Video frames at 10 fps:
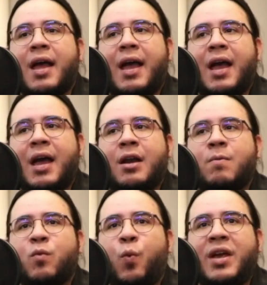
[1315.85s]

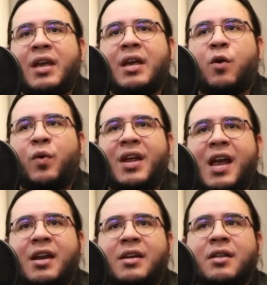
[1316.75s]
and we
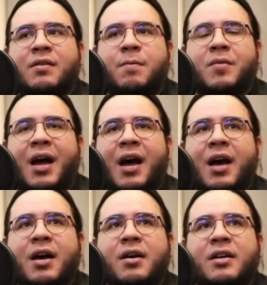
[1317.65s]
created
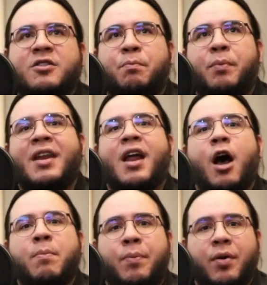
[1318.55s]
a
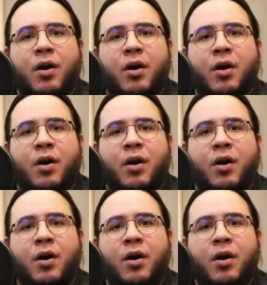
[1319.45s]
spin-up